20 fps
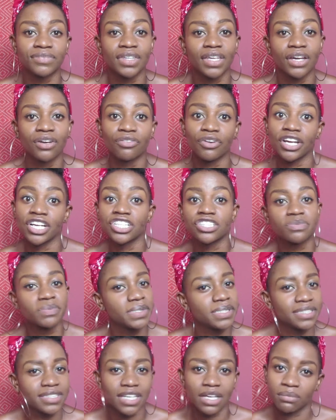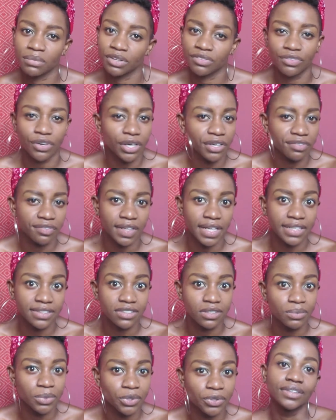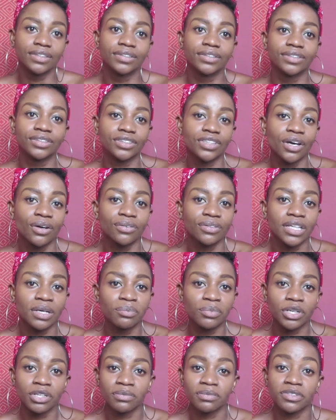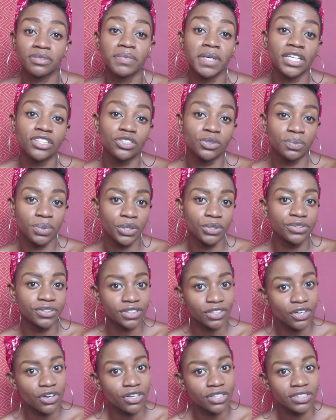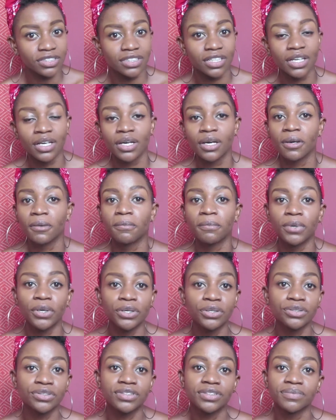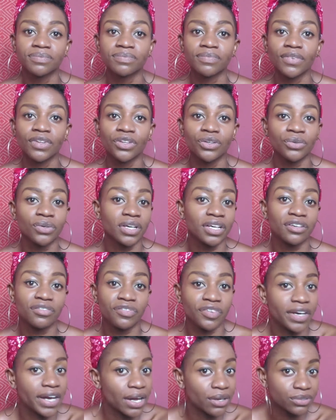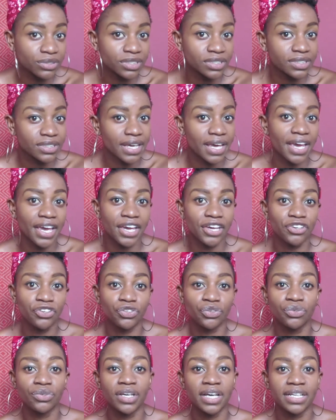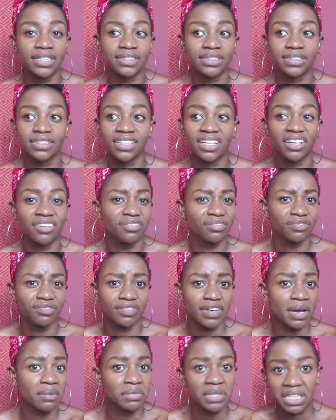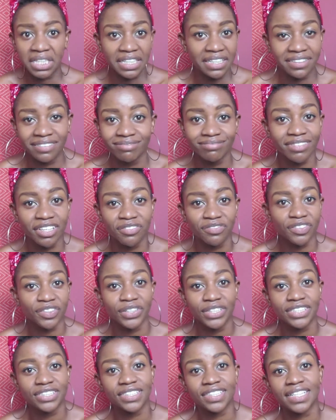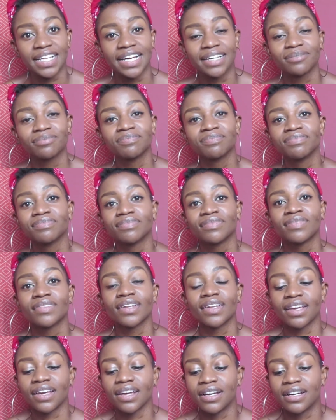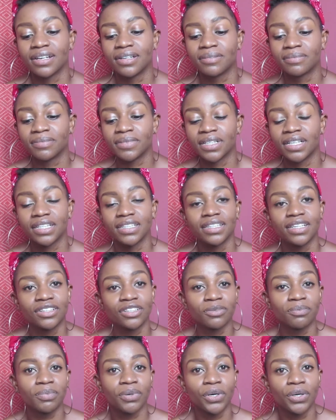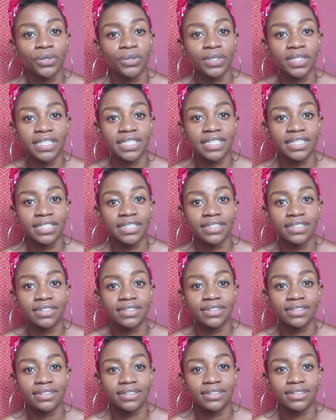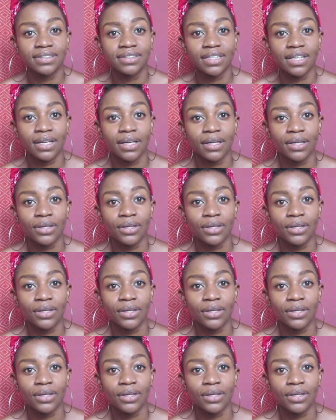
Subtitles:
arrangements can be very flexible. So that brings me to pros and cons. Pros, you get a free house and you get a family if you're into that. Another pro is